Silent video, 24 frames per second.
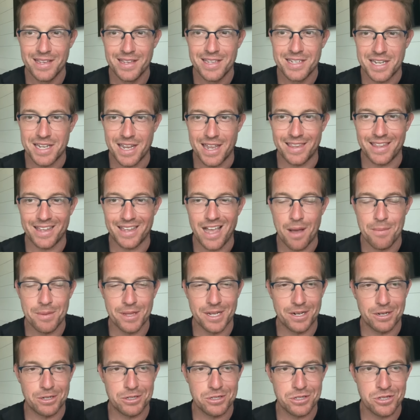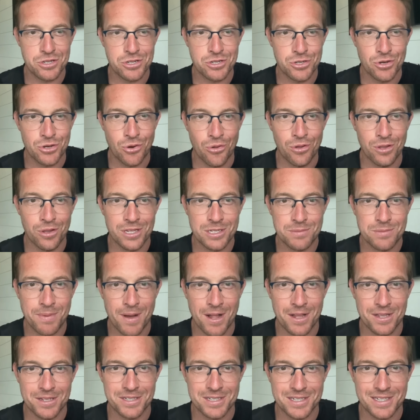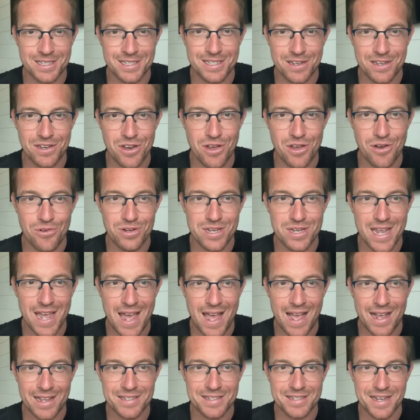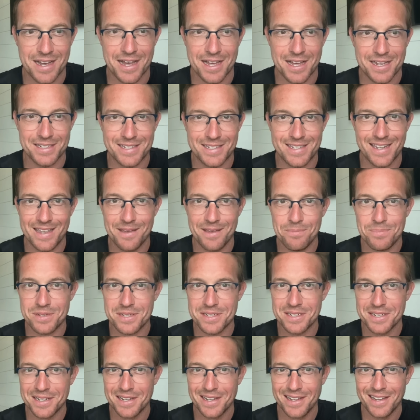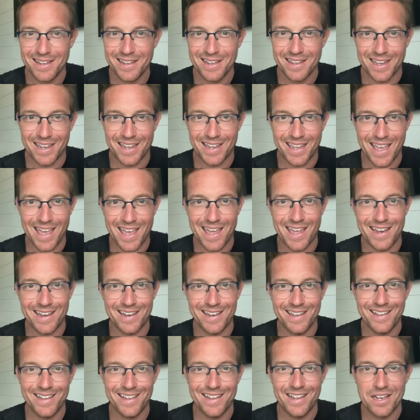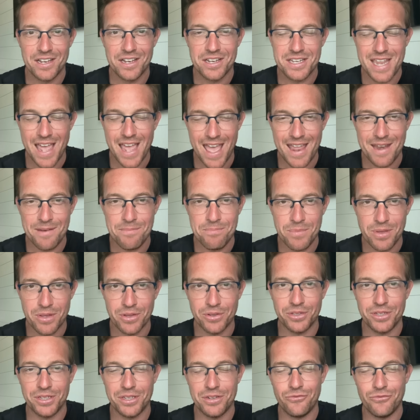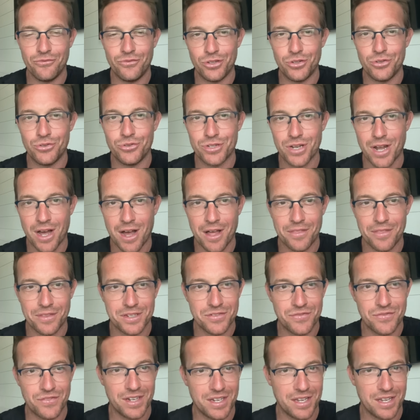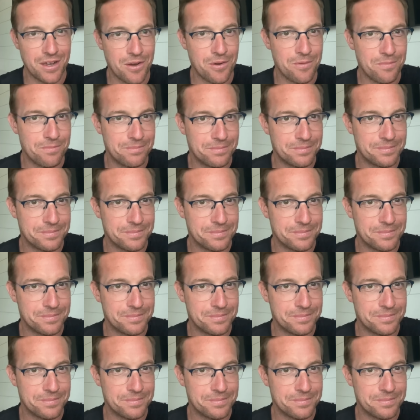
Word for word: saying that Kamala Harris stole his policies, no tax on tips. Again, 10 million views on this video.